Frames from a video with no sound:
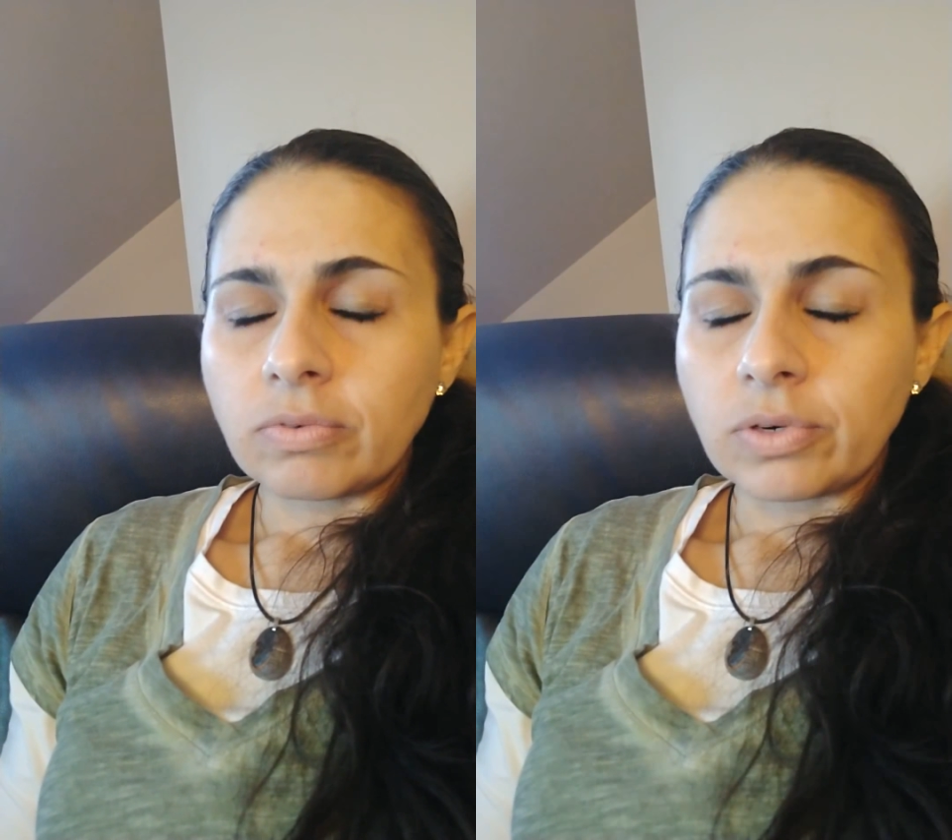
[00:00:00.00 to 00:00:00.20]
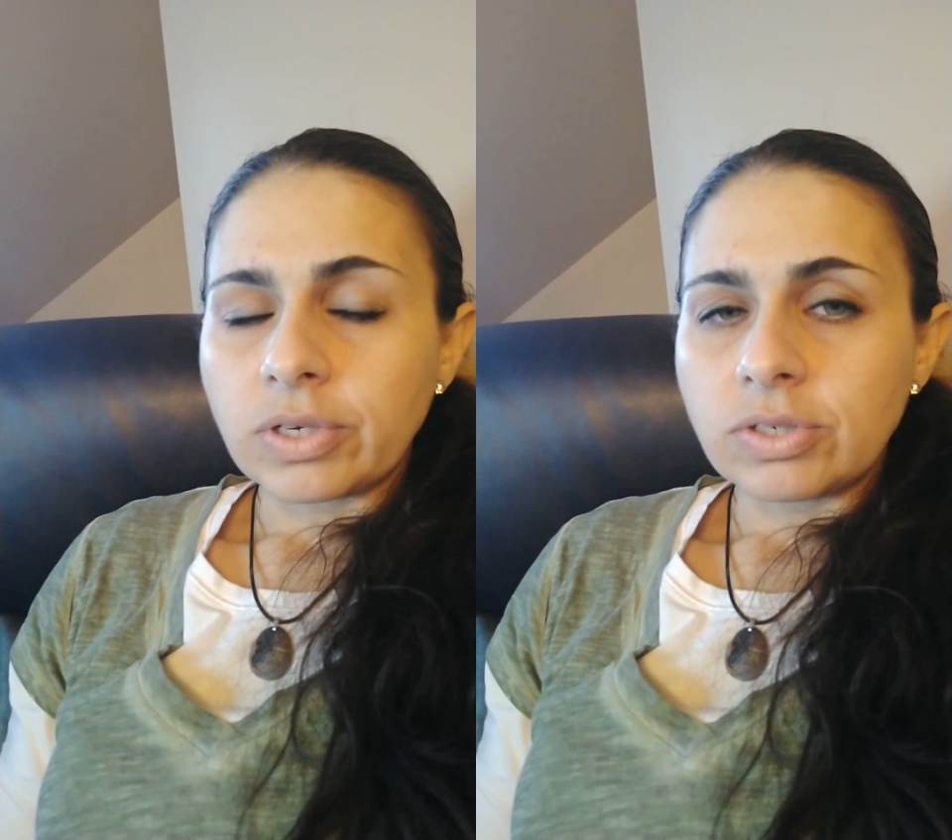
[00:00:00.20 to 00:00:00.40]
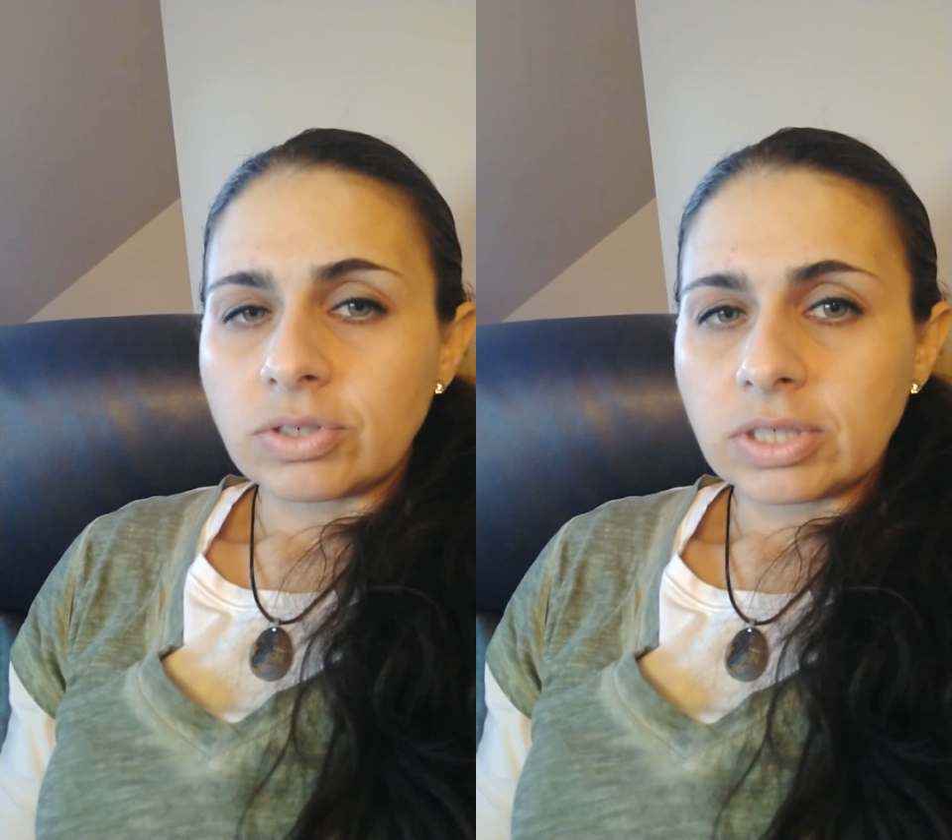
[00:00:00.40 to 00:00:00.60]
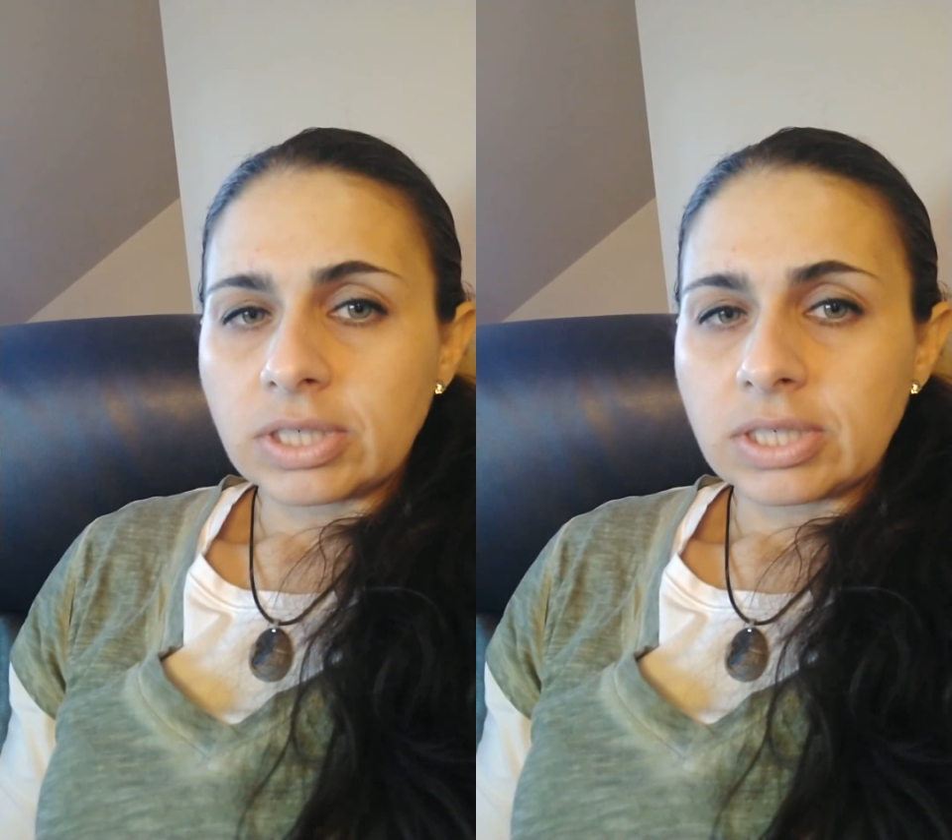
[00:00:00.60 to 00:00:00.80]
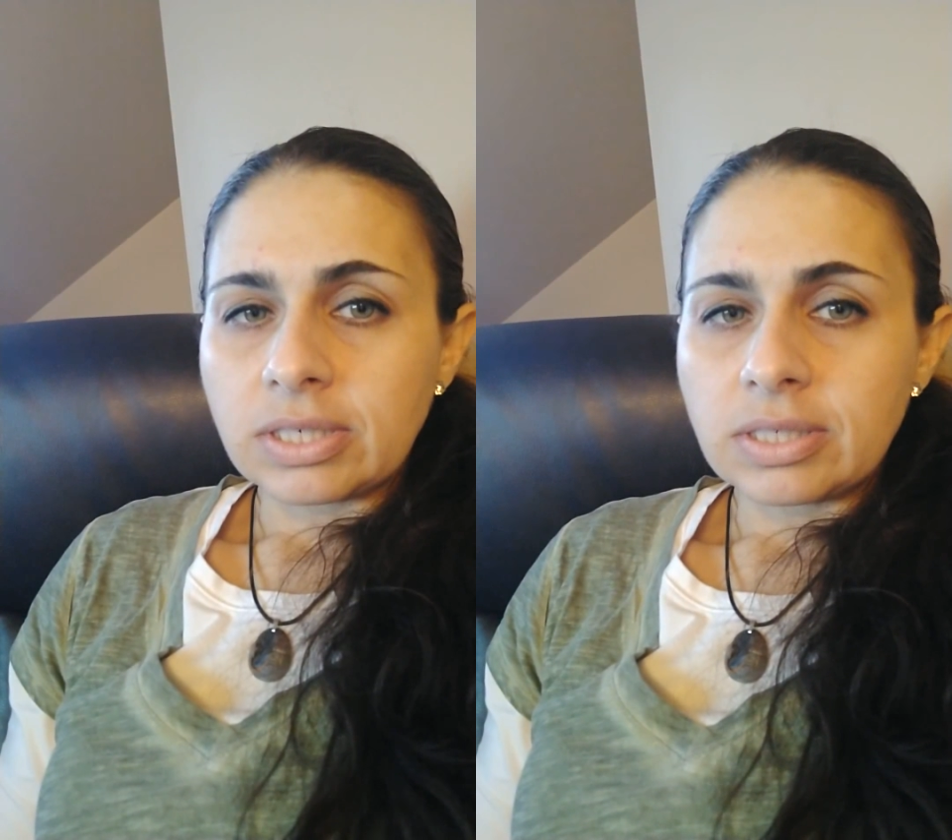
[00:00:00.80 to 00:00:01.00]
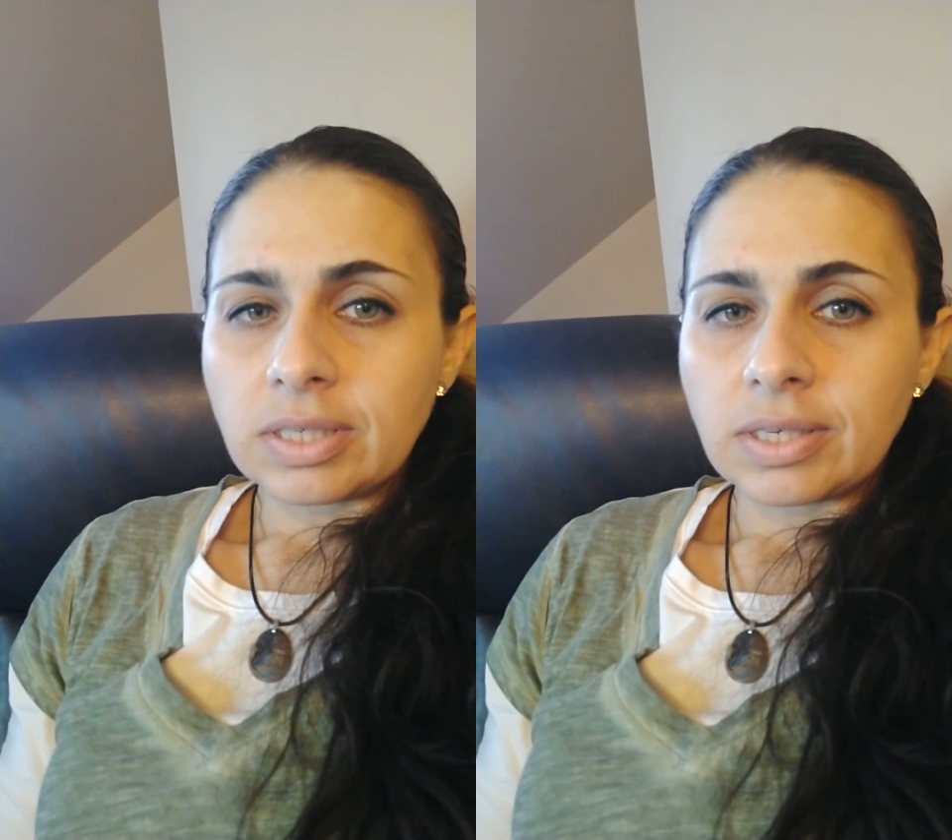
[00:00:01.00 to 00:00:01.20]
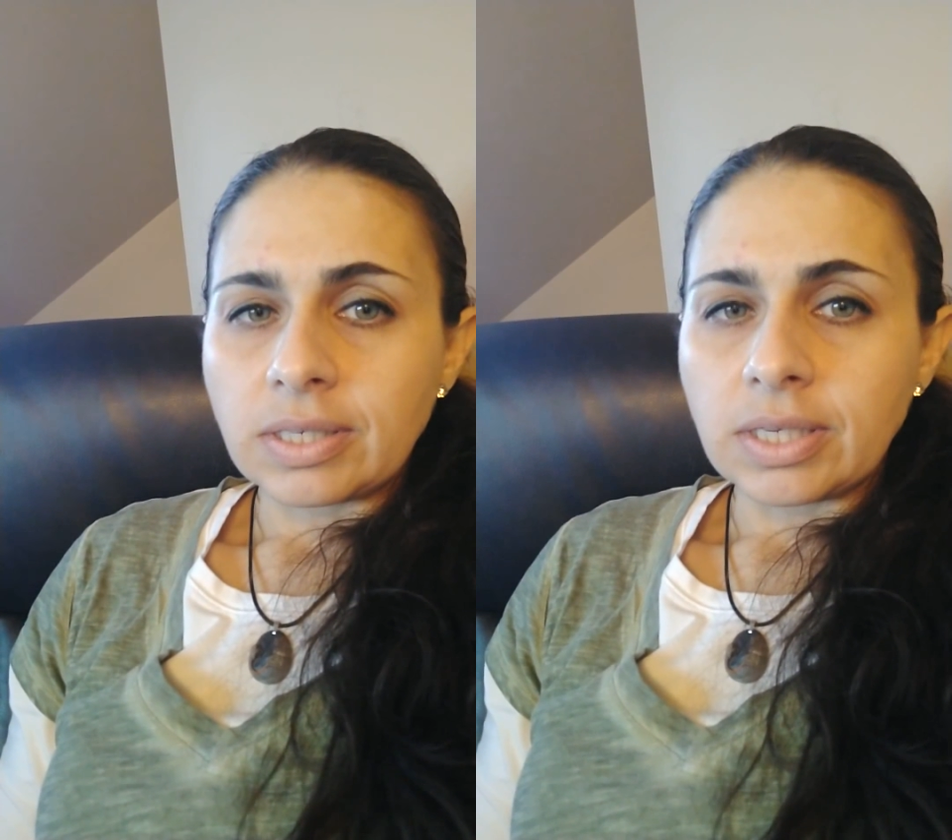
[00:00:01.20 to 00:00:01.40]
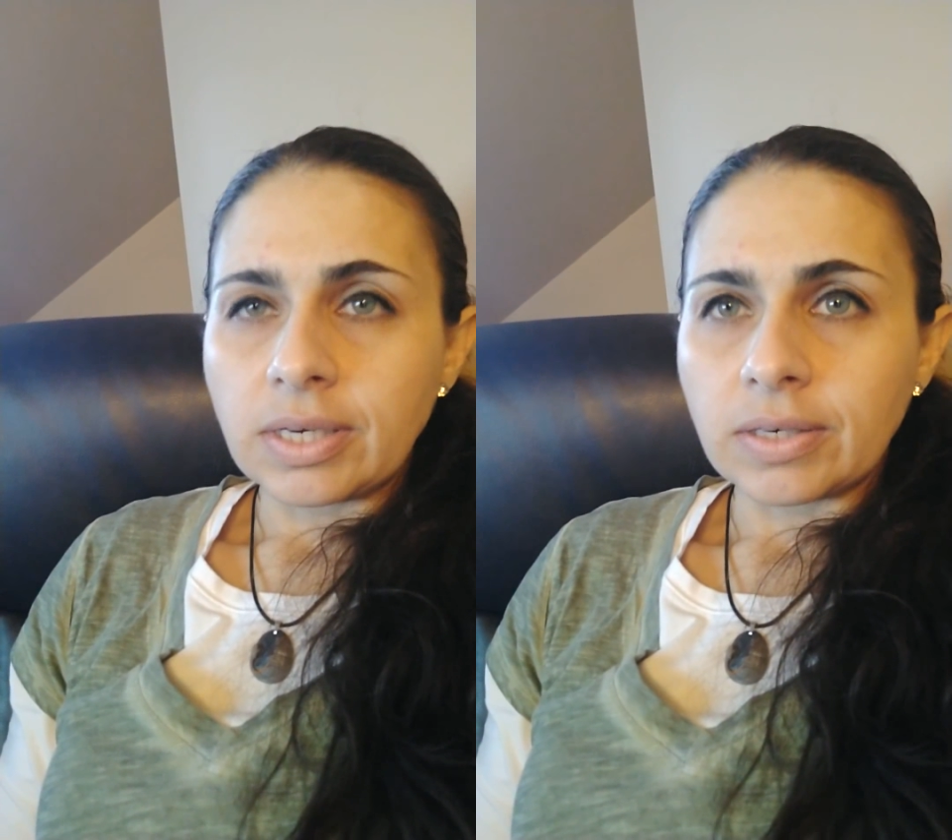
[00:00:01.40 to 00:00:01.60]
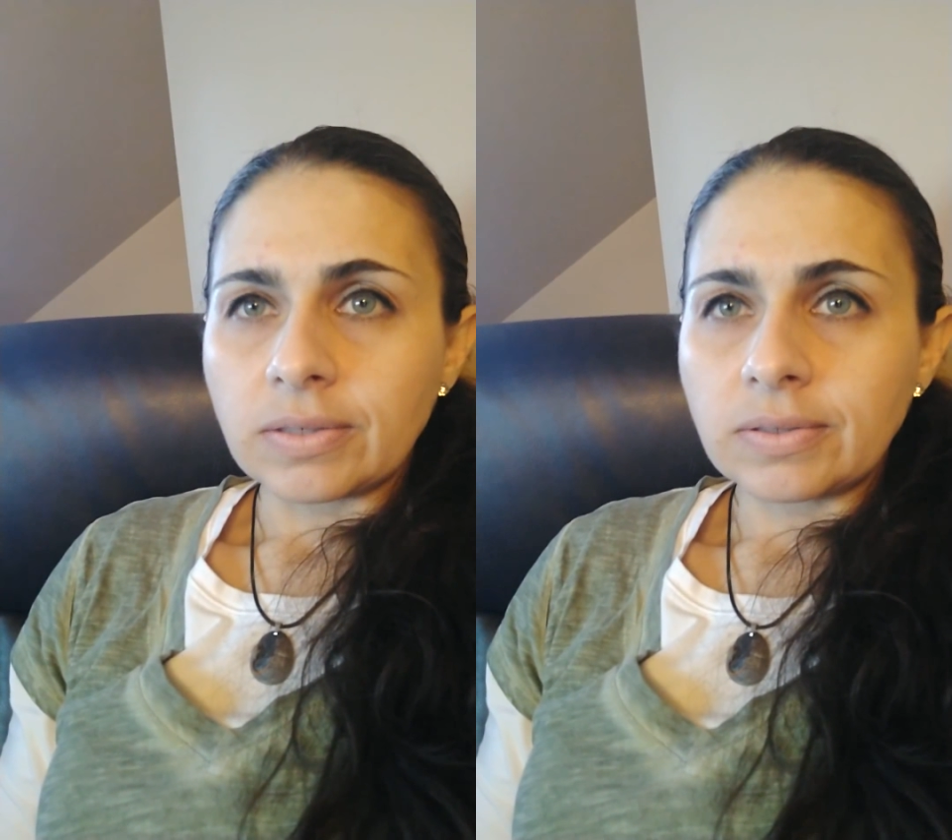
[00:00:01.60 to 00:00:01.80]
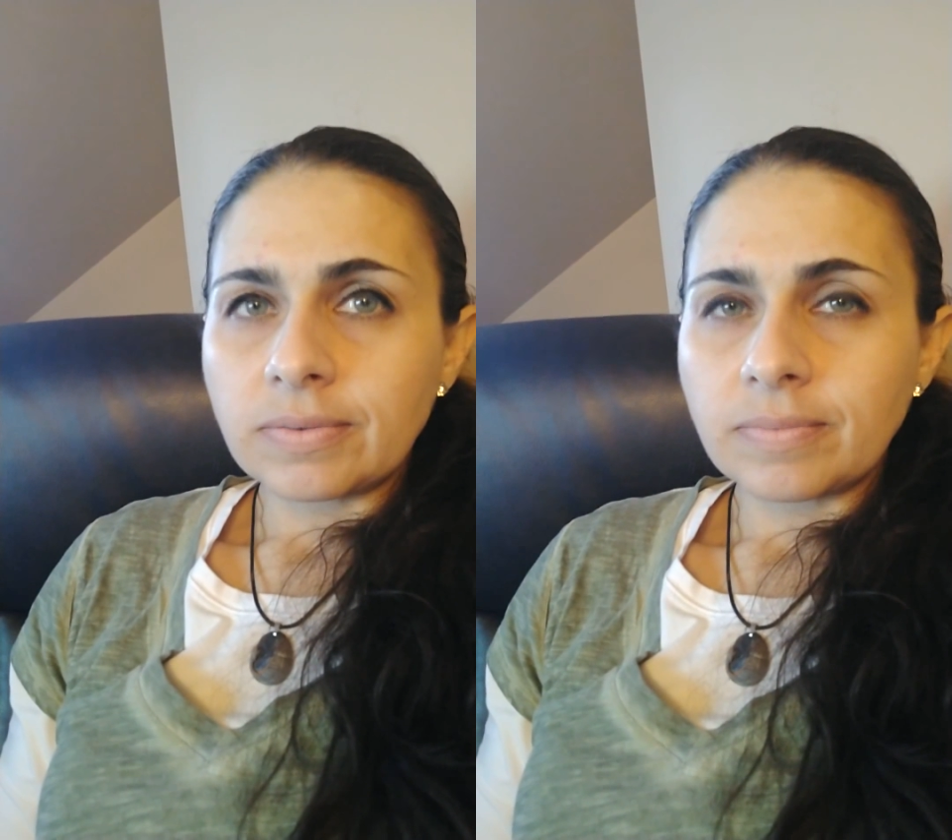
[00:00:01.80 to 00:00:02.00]
for eternity in
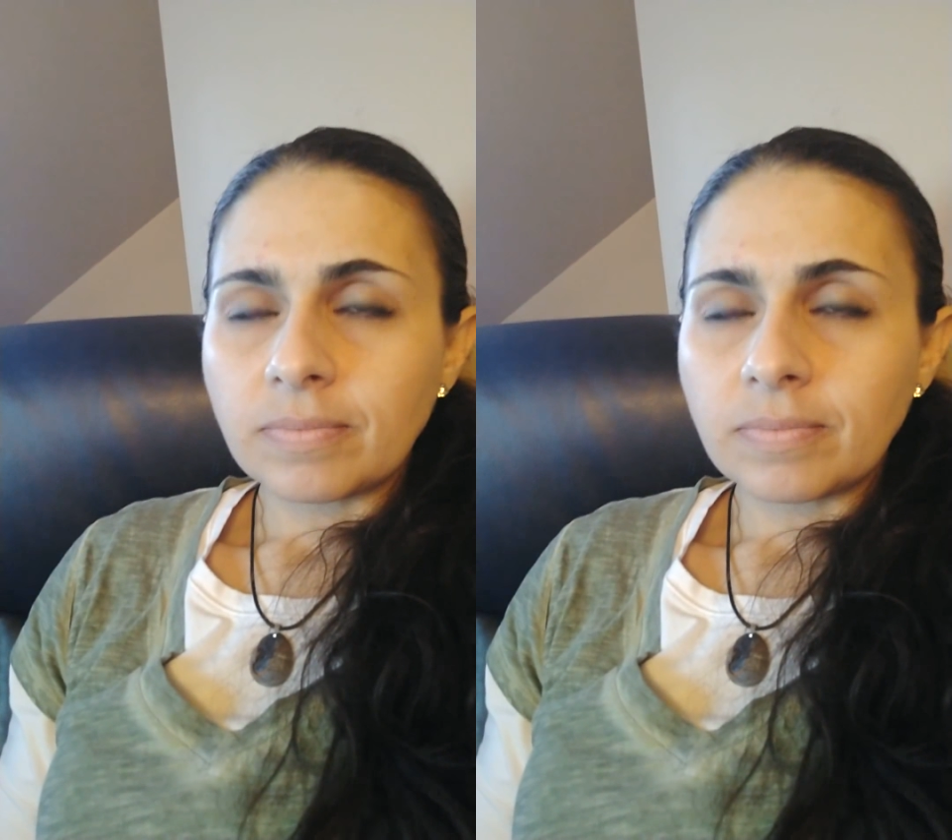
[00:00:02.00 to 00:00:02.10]
hell.